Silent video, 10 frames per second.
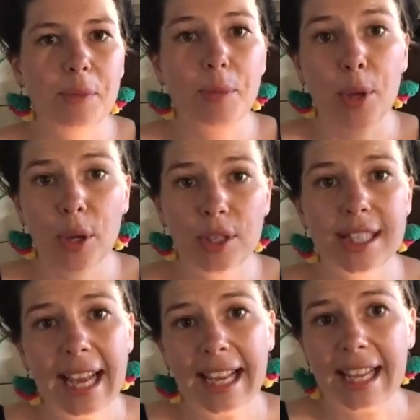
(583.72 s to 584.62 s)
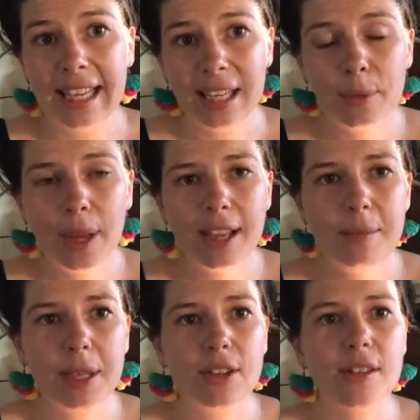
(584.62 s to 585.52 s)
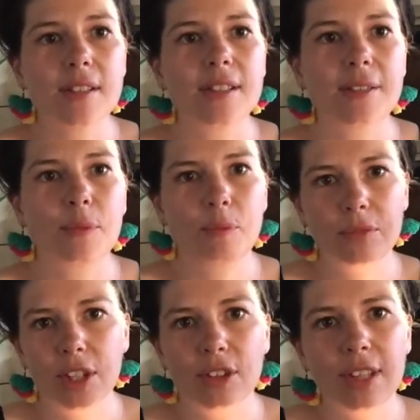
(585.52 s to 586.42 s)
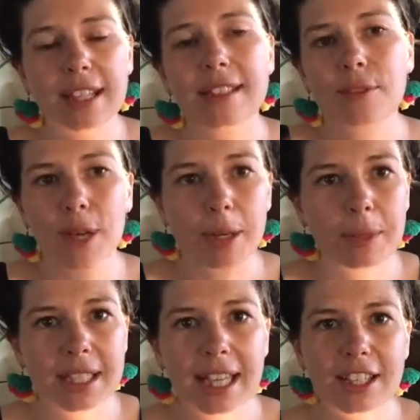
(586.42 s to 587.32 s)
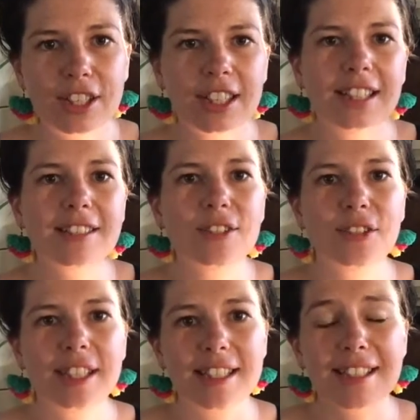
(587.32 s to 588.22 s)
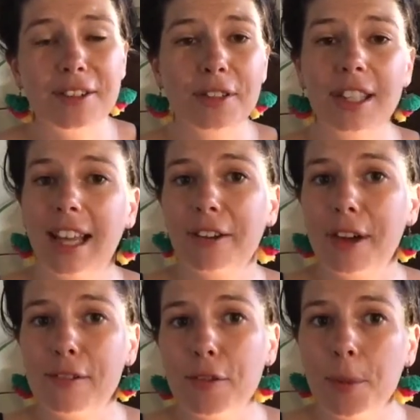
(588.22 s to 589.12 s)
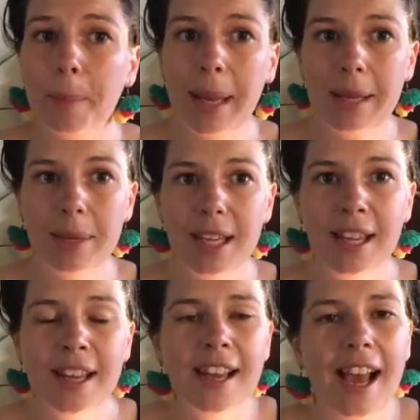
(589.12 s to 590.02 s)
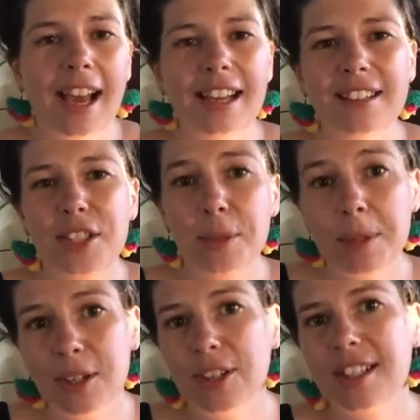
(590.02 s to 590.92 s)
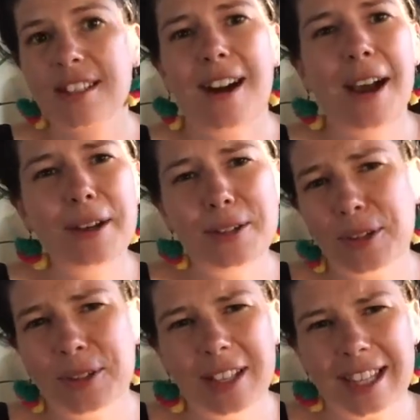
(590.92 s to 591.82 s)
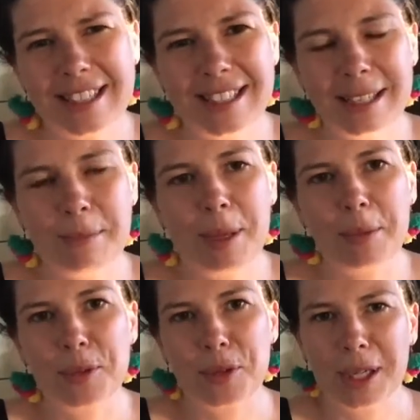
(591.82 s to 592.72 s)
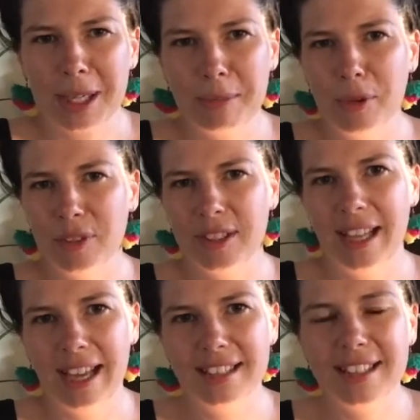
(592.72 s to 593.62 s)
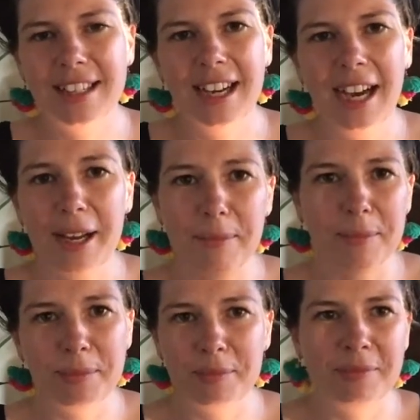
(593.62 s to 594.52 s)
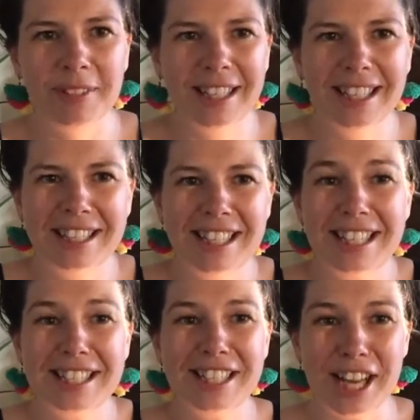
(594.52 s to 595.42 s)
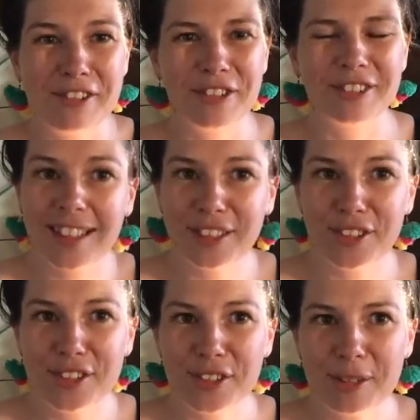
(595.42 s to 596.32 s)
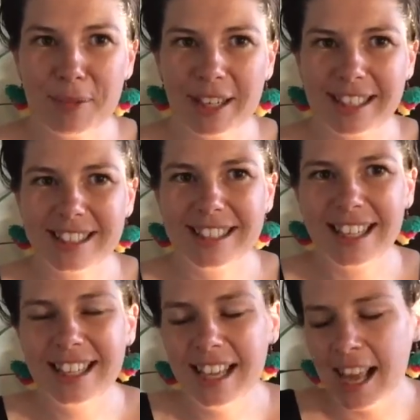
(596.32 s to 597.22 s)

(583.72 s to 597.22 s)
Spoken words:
per day anyway, because that's the recommendation. It's not necessarily that great for the baby, and to be honest, I don't like to see people drinking more than that in general, let alone during pregnancy.